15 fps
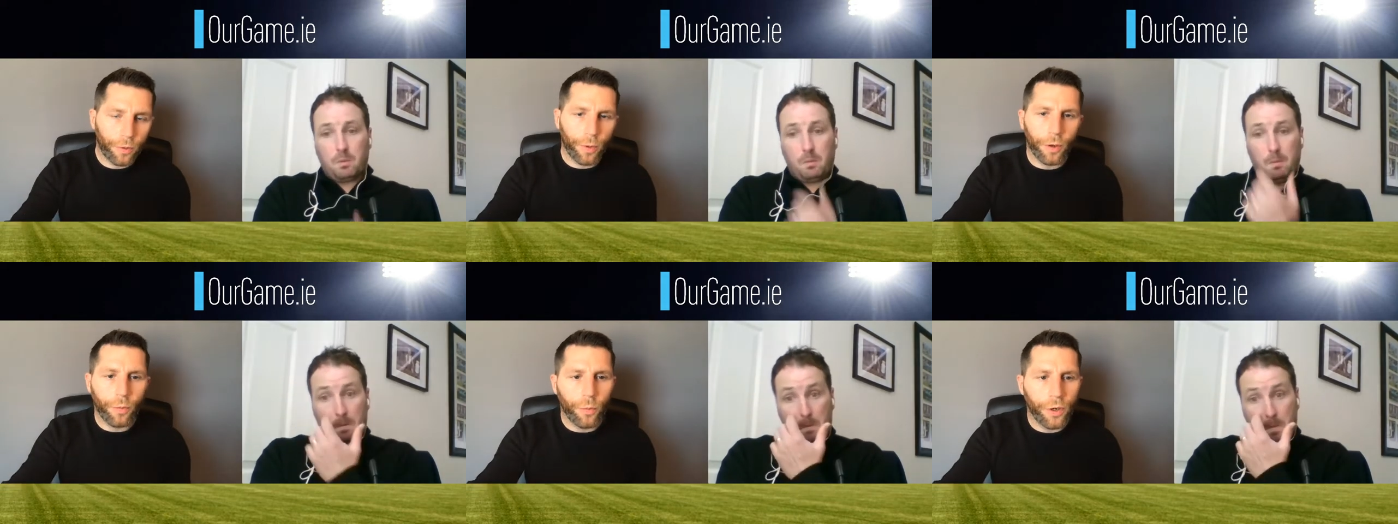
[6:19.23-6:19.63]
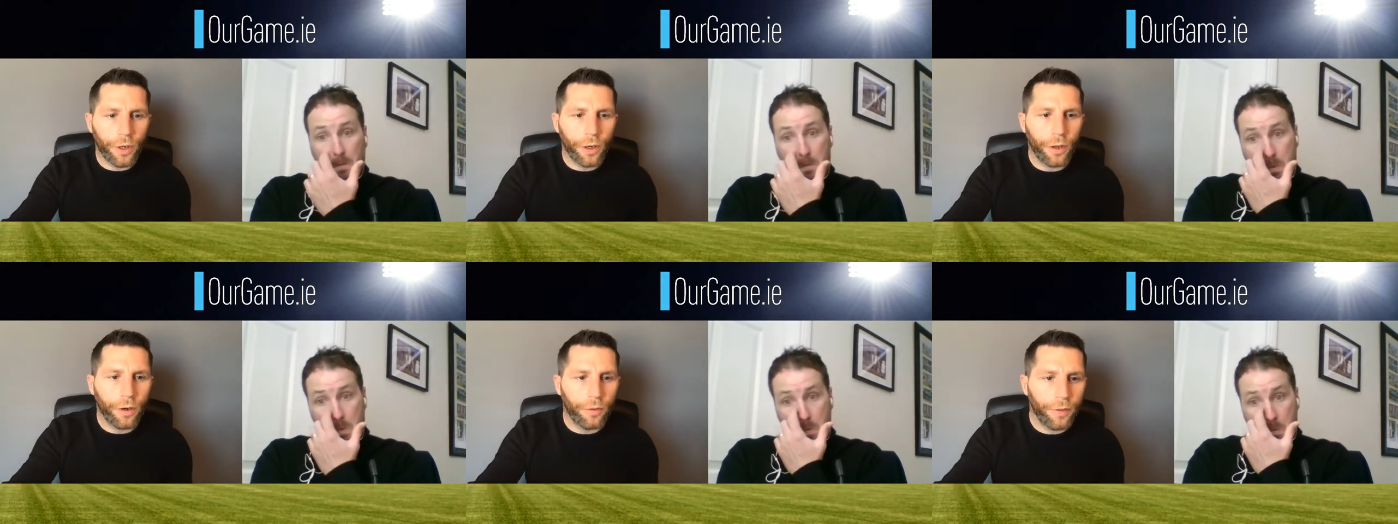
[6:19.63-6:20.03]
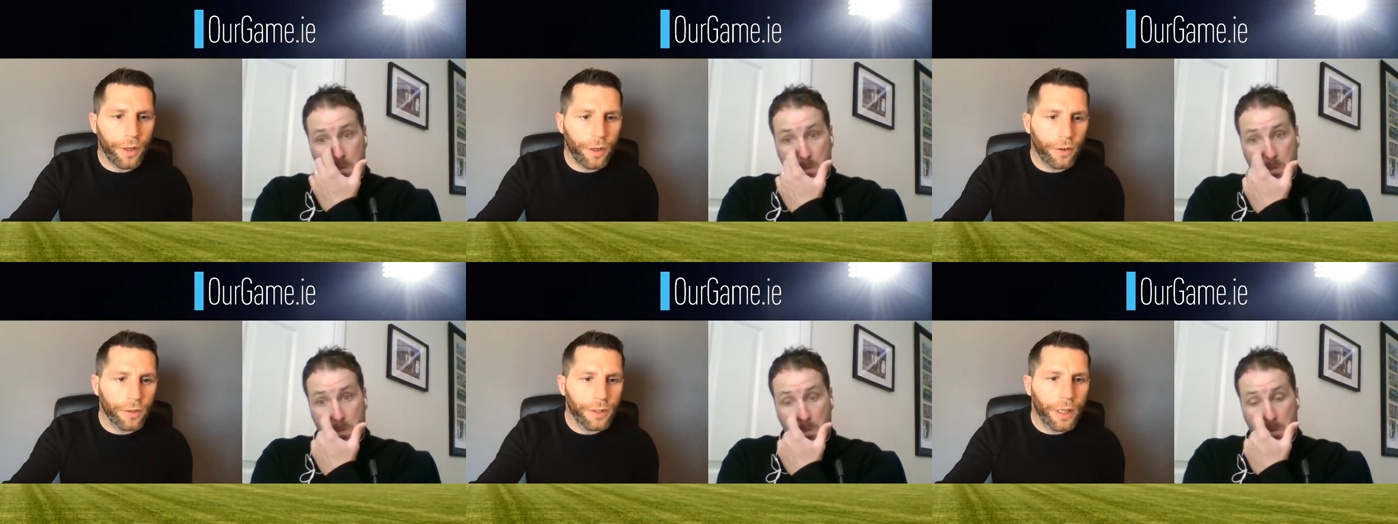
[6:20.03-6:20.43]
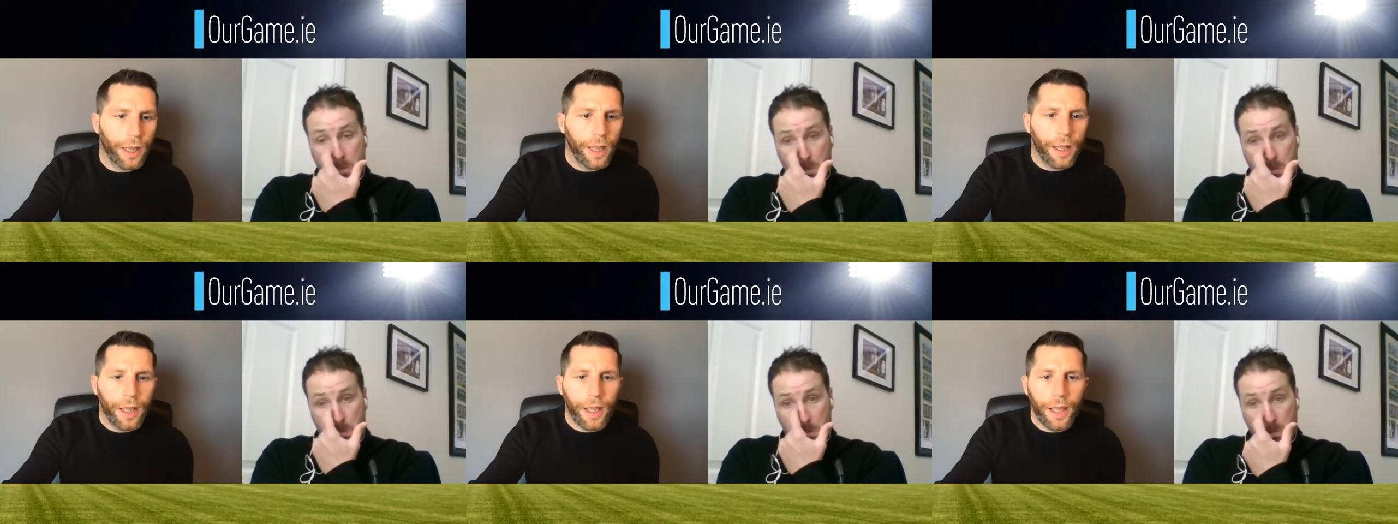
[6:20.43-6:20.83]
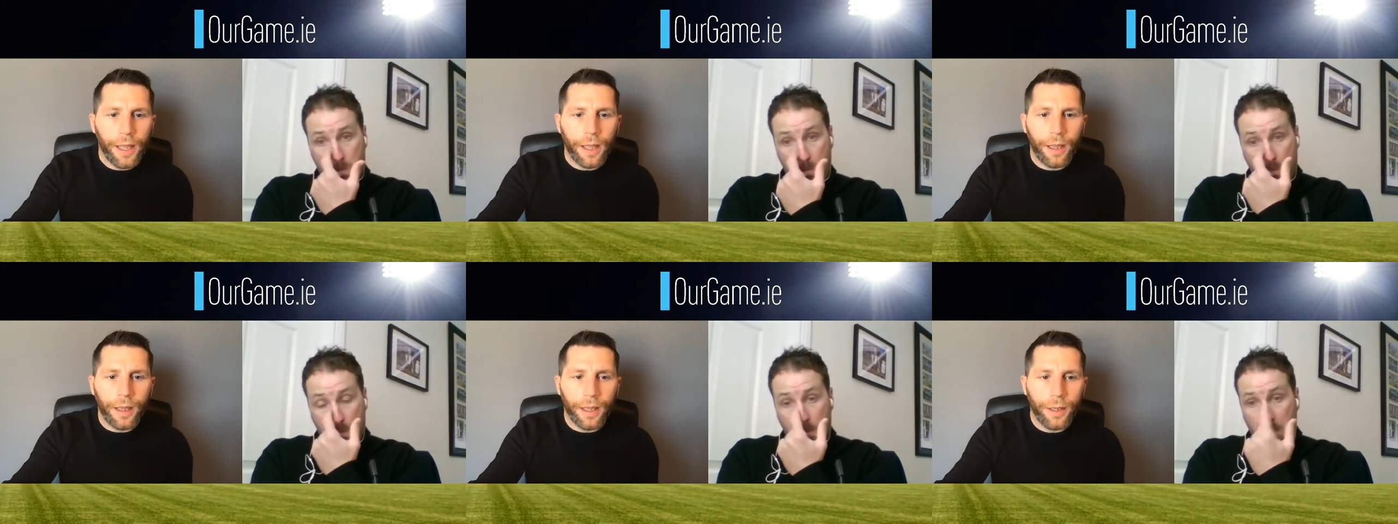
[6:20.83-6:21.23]
Speaker 1: about in one of the other videos, he,
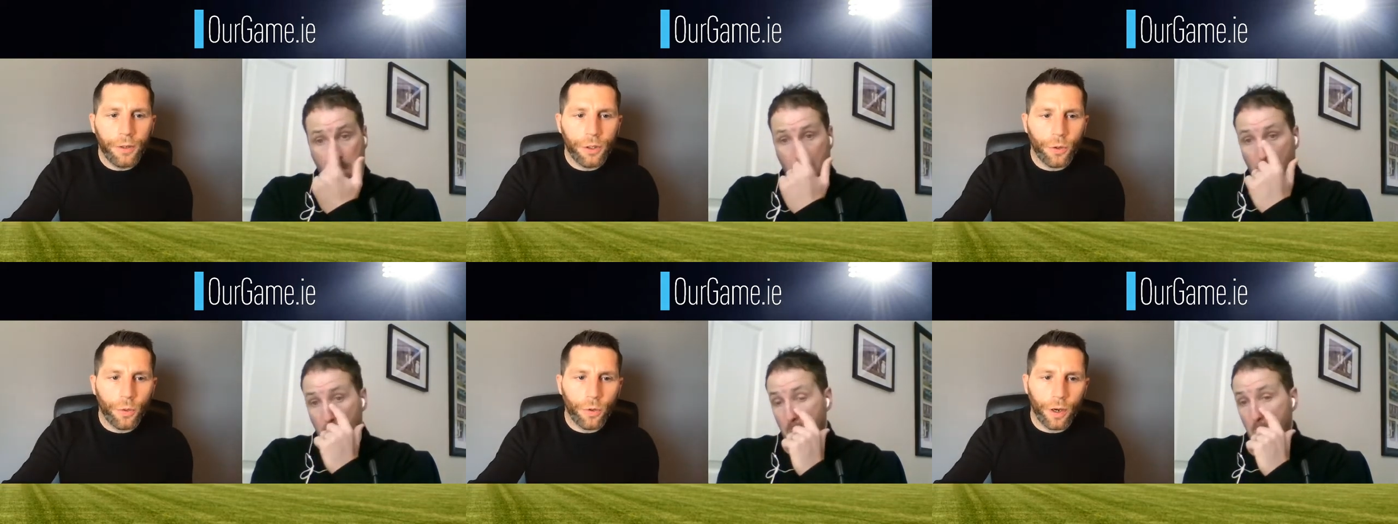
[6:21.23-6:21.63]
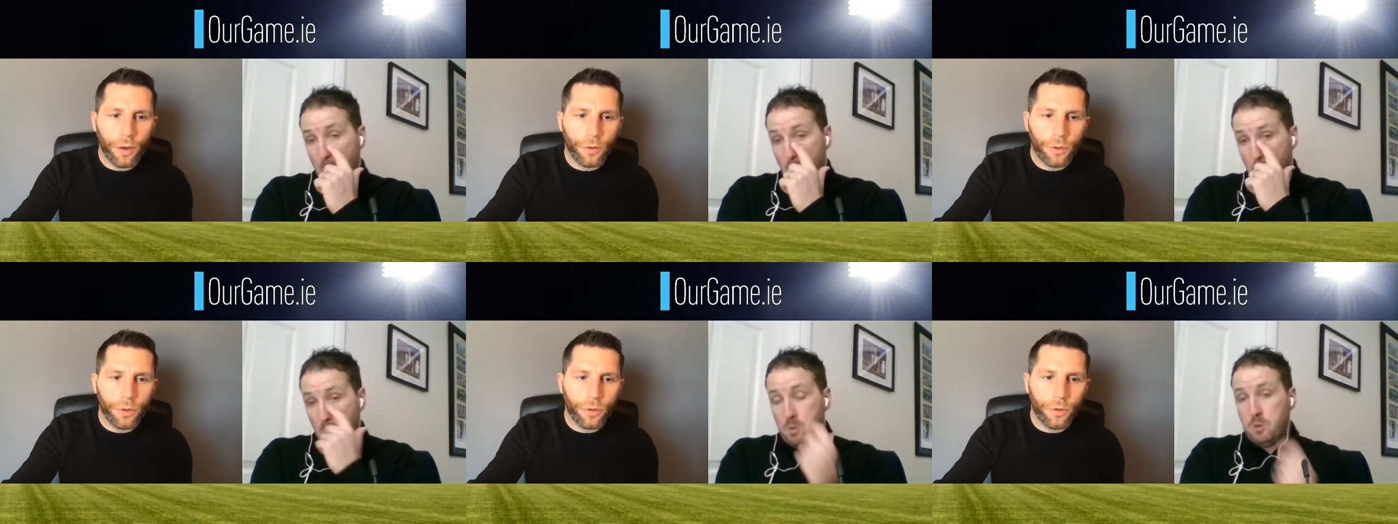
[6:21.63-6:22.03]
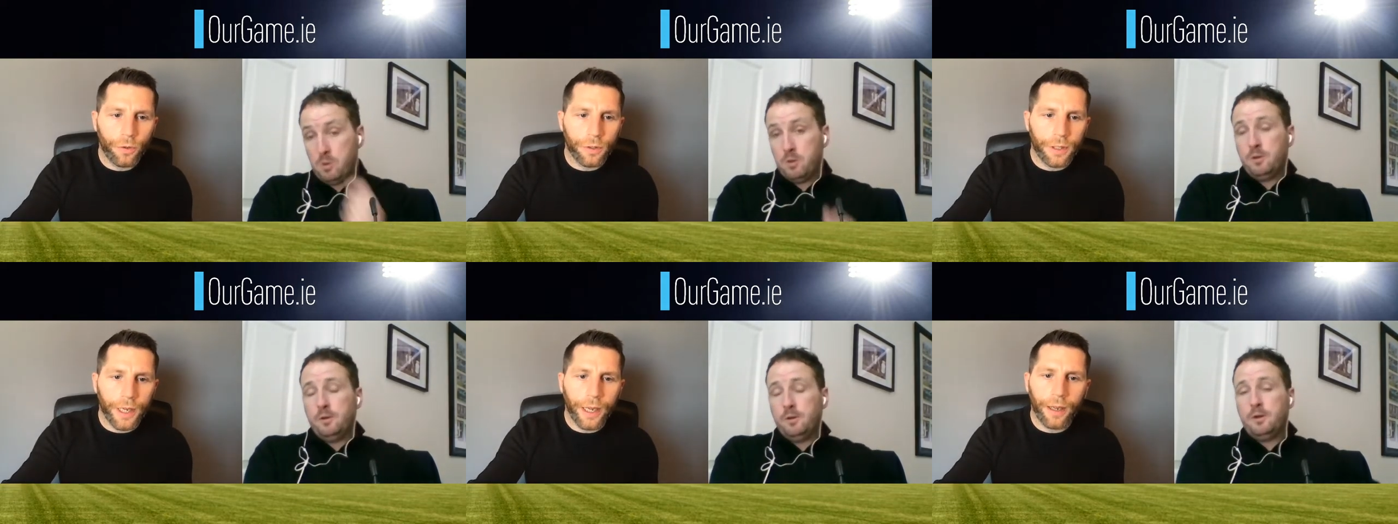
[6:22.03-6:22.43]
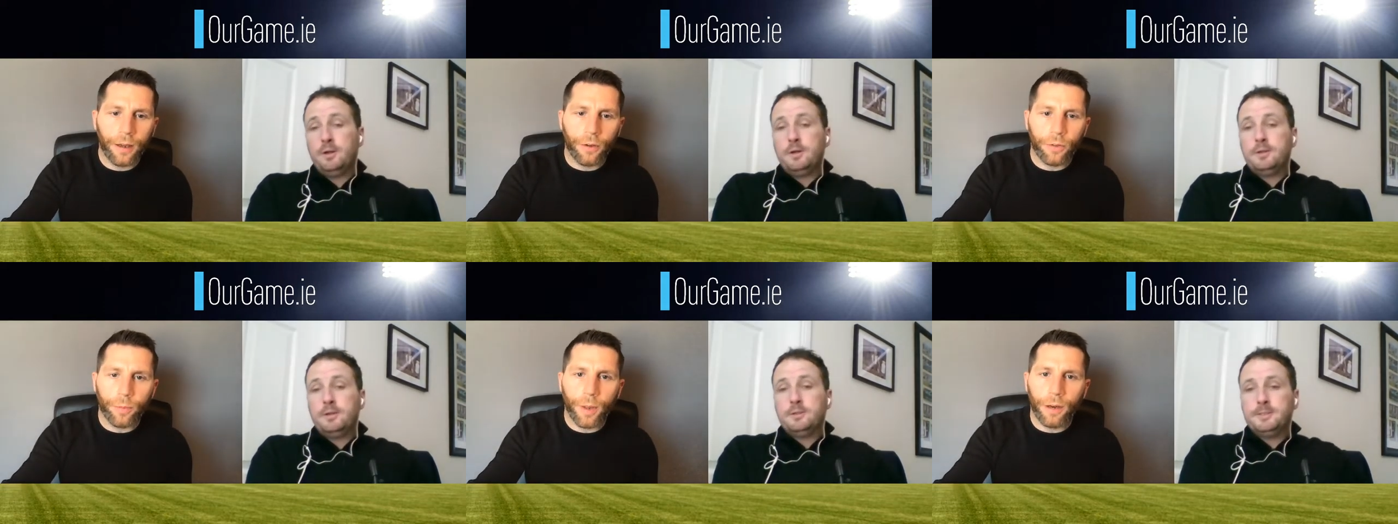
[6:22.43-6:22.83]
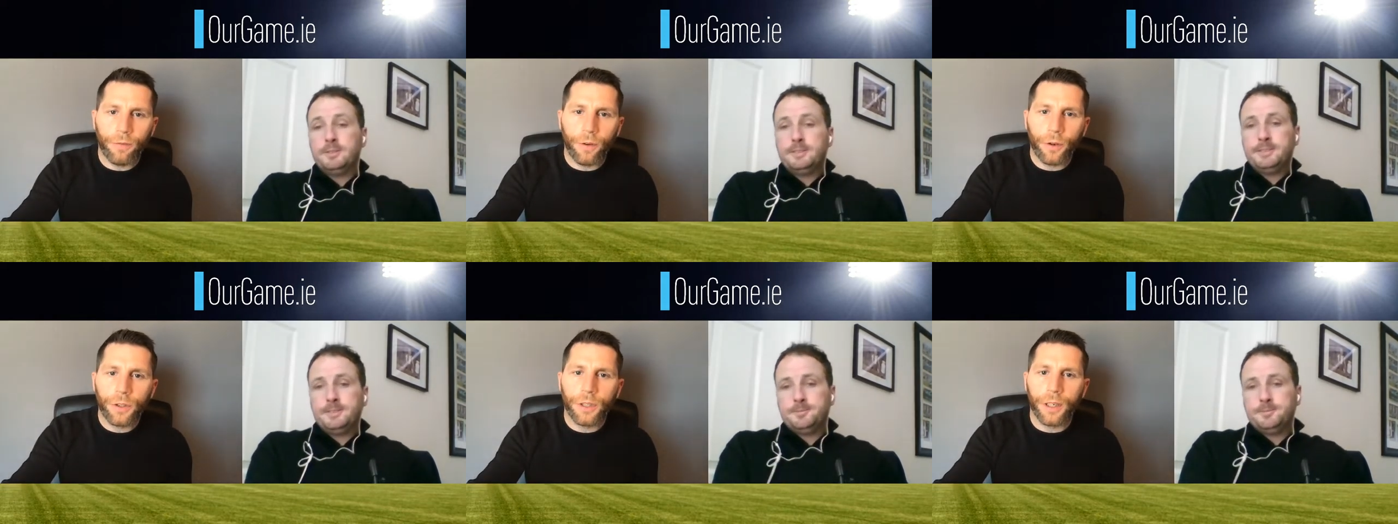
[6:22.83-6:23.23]
he showed how Tyrone's kickouts
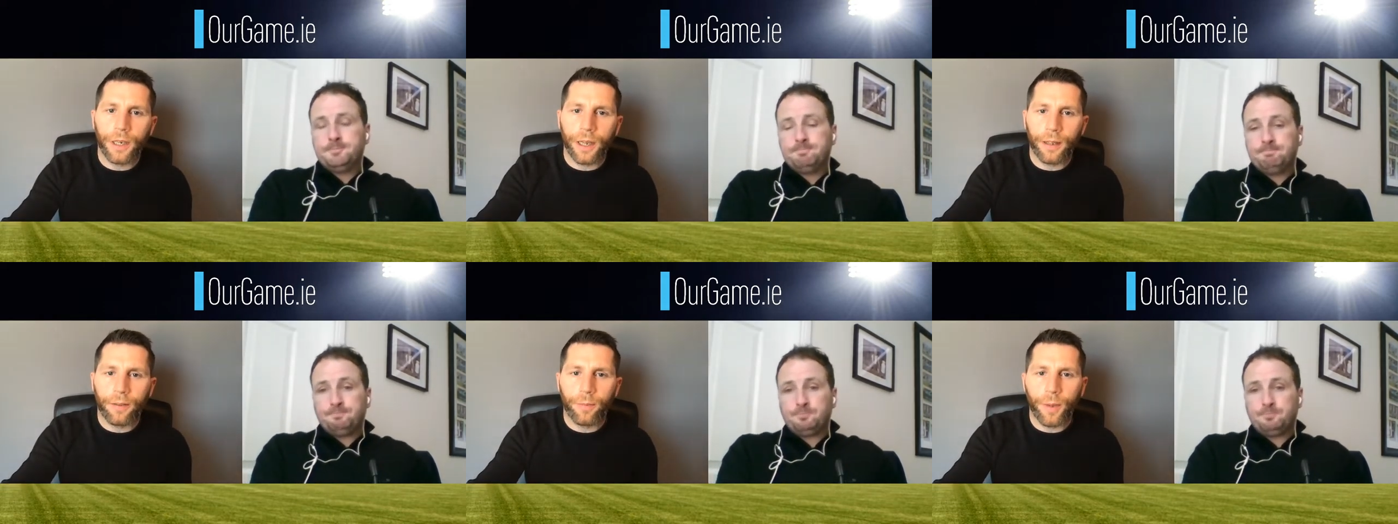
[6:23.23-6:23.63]
malfunctioned against